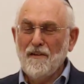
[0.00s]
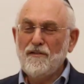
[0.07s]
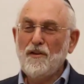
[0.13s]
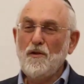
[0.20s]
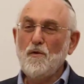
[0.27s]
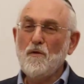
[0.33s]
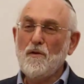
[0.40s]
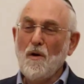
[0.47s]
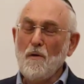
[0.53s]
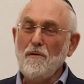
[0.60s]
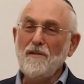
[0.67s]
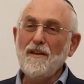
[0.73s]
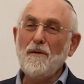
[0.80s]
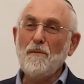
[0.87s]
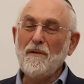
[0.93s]
So you go
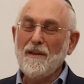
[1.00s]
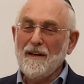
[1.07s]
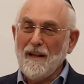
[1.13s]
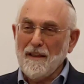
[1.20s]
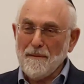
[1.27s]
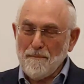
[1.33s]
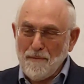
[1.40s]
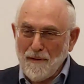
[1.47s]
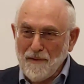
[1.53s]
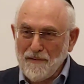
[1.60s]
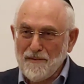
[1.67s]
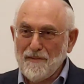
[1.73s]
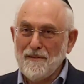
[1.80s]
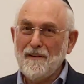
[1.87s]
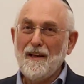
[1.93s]
there with another
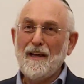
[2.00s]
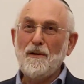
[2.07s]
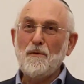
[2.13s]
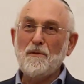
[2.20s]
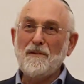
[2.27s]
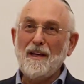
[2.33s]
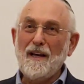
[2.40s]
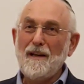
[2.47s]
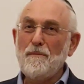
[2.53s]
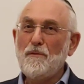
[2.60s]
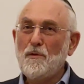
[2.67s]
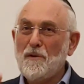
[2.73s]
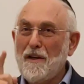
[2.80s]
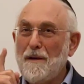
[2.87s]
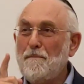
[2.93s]
person and you tell him
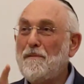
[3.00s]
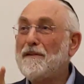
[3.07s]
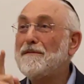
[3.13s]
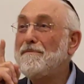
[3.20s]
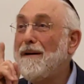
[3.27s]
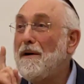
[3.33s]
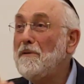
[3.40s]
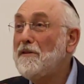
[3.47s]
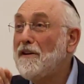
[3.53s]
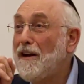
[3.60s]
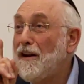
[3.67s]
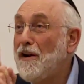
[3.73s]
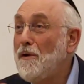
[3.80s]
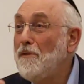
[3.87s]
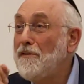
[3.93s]
to keep his mouth
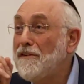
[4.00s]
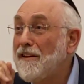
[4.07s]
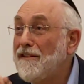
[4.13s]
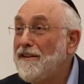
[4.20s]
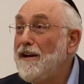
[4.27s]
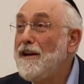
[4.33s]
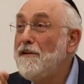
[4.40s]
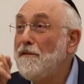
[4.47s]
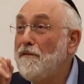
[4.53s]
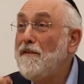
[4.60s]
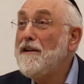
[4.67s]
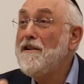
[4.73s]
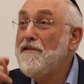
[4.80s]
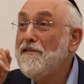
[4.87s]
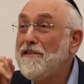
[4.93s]
closed until you
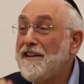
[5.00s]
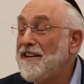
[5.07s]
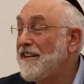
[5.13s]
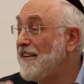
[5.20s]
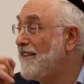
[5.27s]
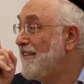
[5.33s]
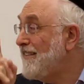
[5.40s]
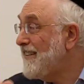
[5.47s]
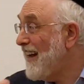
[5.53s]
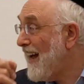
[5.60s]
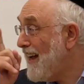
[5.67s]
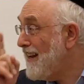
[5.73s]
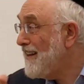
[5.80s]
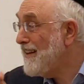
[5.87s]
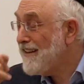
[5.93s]
finish the
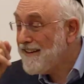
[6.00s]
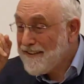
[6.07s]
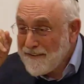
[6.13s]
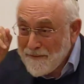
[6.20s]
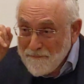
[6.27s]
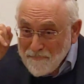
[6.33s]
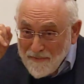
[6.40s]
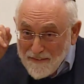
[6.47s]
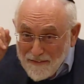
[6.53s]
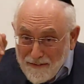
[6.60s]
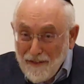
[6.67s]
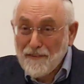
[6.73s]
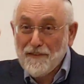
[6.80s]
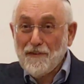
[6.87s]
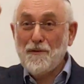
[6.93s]
entire
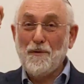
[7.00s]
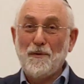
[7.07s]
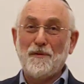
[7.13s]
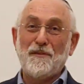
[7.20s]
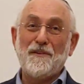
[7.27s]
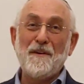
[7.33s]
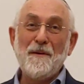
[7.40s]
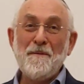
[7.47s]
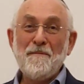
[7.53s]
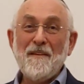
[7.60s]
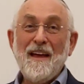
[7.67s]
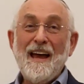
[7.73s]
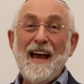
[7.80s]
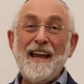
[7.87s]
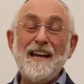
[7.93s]
discourse.
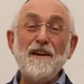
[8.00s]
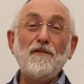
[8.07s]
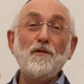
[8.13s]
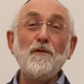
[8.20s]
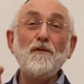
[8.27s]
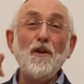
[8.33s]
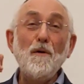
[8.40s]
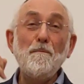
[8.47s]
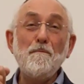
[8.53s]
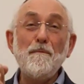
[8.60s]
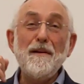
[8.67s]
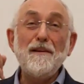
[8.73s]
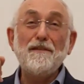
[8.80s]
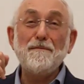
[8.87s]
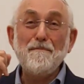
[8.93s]
And he shouldn't
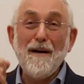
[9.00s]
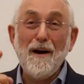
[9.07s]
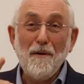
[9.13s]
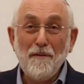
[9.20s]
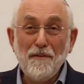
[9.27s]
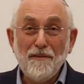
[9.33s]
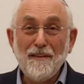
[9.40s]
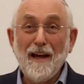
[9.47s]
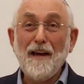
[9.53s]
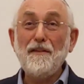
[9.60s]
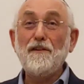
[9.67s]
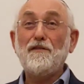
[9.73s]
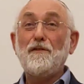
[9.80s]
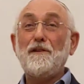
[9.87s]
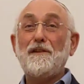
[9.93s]
open his mouth,
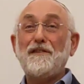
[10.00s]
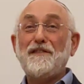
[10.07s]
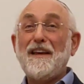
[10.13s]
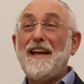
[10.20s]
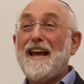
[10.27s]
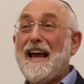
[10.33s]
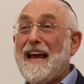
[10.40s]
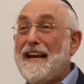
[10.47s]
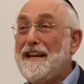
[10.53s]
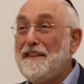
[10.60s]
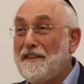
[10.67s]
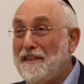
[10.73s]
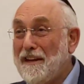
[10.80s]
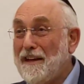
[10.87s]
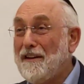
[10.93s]
neither should he say
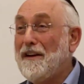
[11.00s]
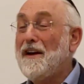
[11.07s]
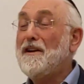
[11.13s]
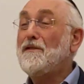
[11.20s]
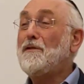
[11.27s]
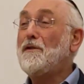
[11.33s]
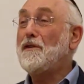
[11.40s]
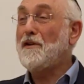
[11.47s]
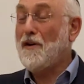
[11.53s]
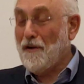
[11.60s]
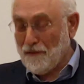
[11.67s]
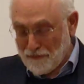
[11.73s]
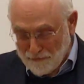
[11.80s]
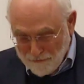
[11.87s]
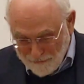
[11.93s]
anything to the
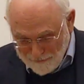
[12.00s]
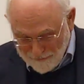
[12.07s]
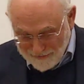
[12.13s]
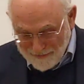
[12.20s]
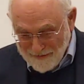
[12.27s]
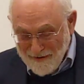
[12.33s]
contrary.